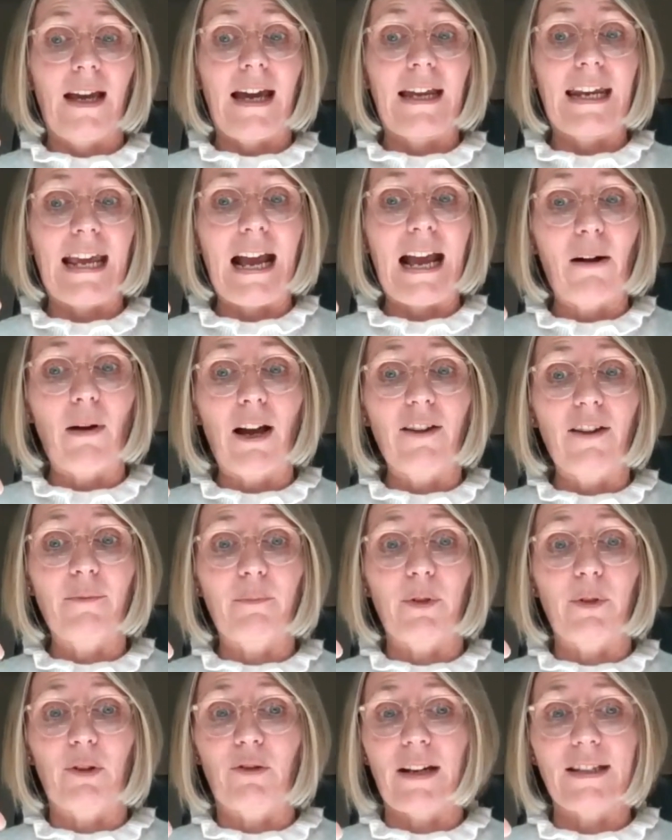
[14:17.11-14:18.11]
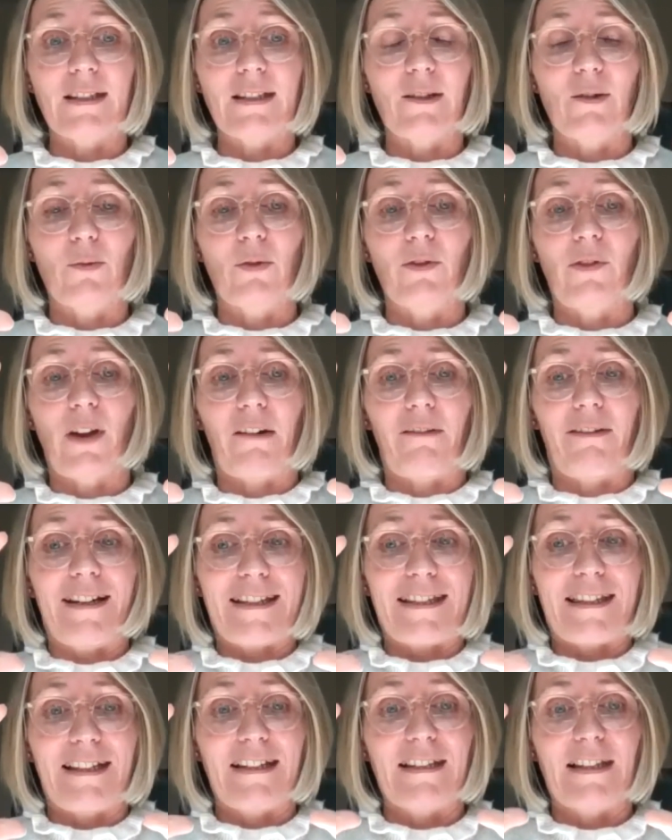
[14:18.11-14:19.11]
And how I've progressed in all the
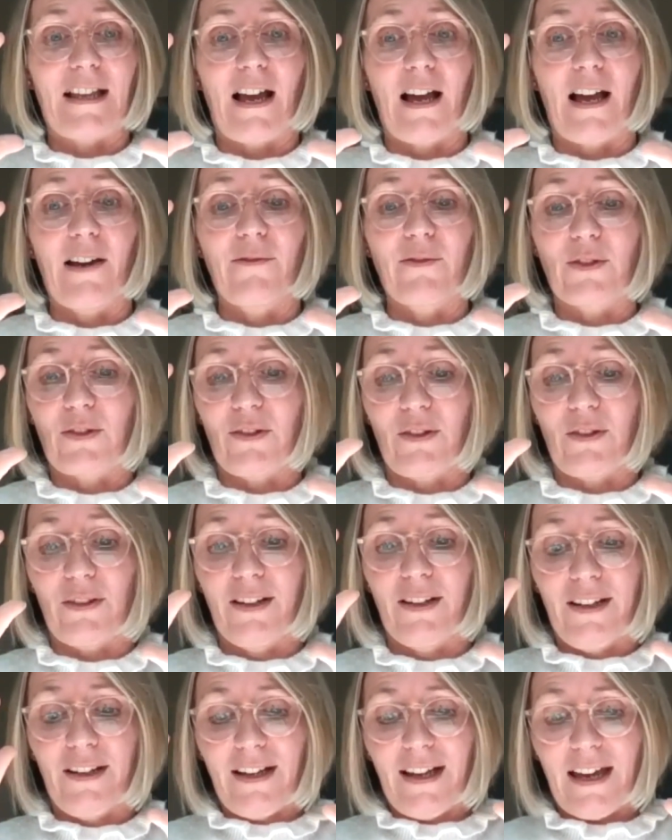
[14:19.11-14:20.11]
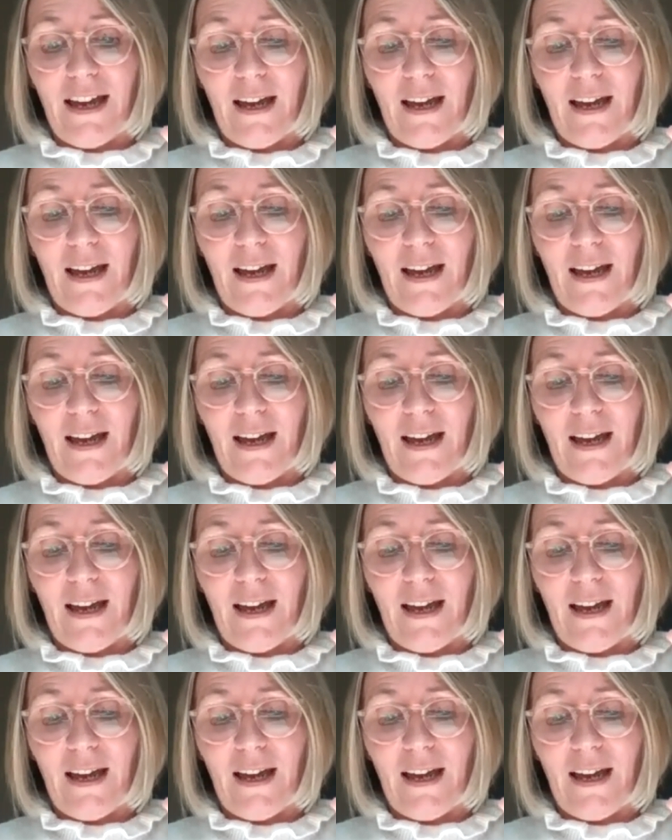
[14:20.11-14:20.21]
various things that I've done,